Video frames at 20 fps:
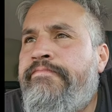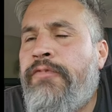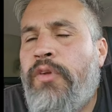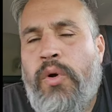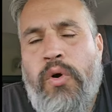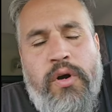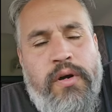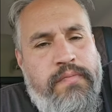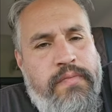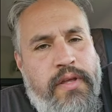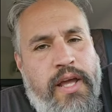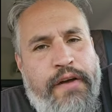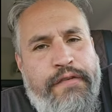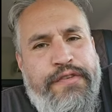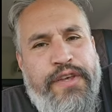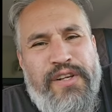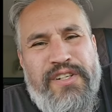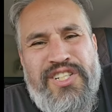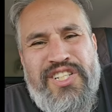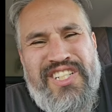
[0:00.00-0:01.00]
Or I
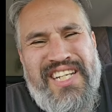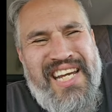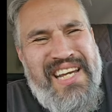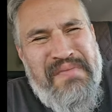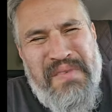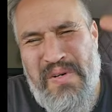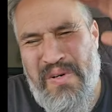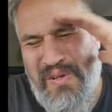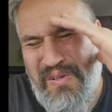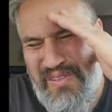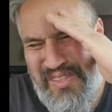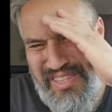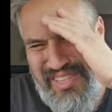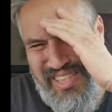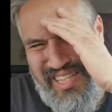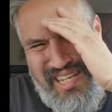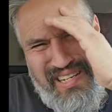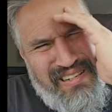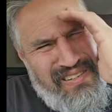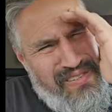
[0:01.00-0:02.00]
feel shame. Oh,
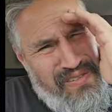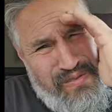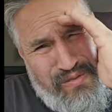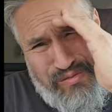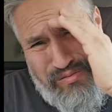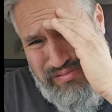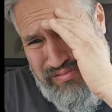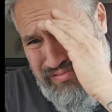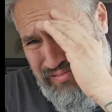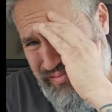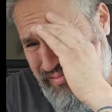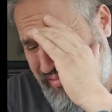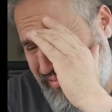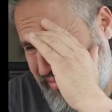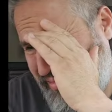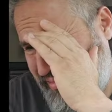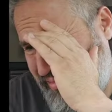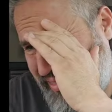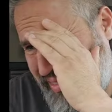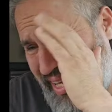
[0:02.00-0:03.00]
shame. Oh,
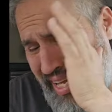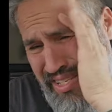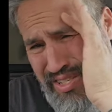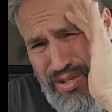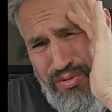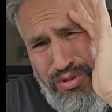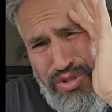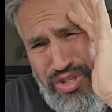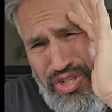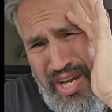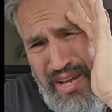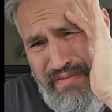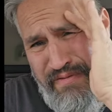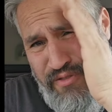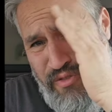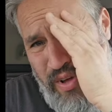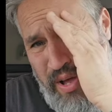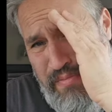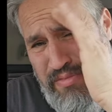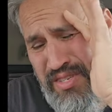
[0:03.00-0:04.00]
that's so
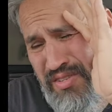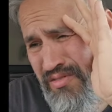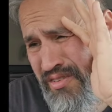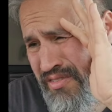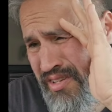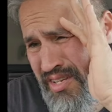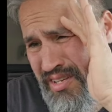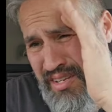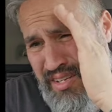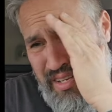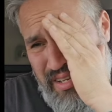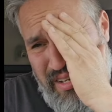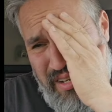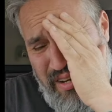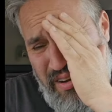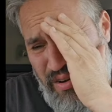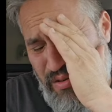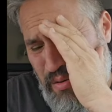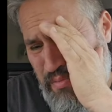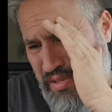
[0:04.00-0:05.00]
shameful. I'm such
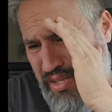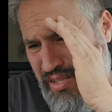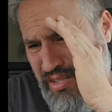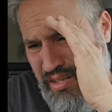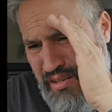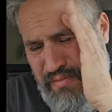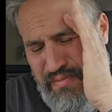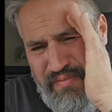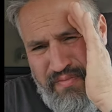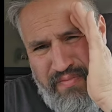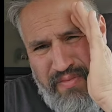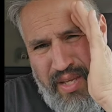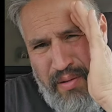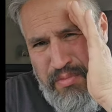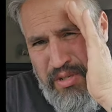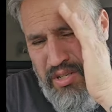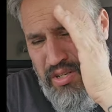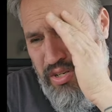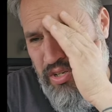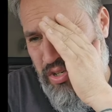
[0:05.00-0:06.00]
a
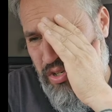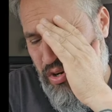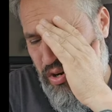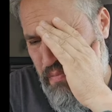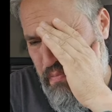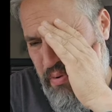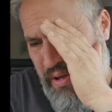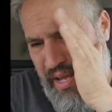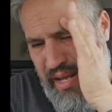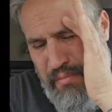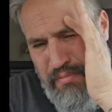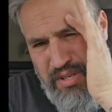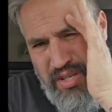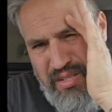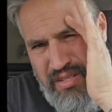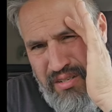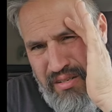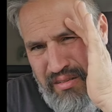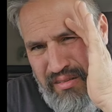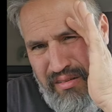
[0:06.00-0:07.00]

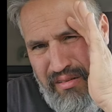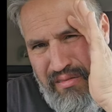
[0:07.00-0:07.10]
dirtbag.